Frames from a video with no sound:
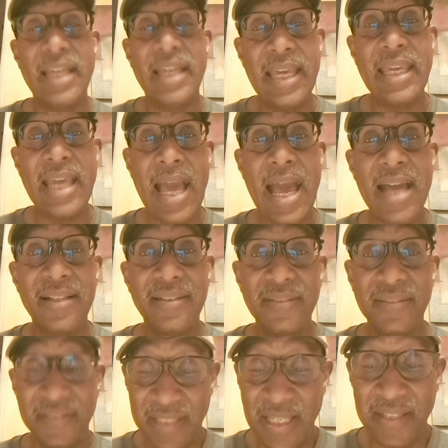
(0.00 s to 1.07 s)
AI
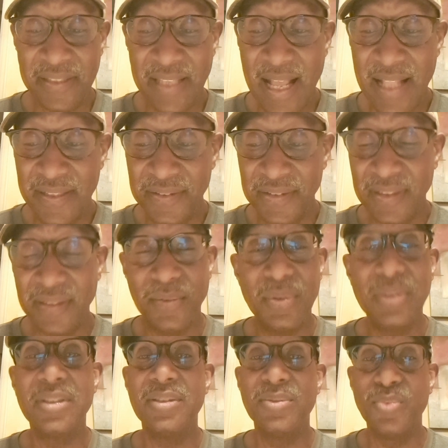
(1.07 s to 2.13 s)
technology,
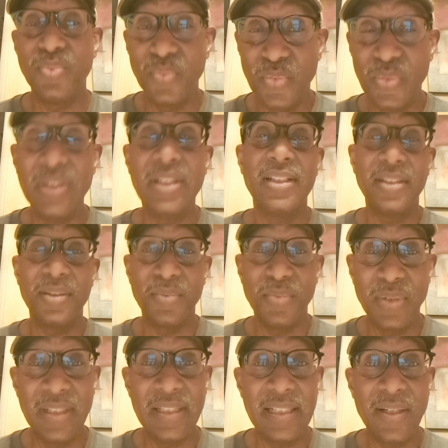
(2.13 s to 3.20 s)
which is really,
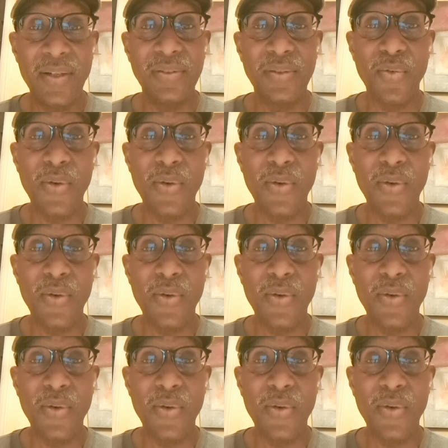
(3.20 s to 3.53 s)
really on the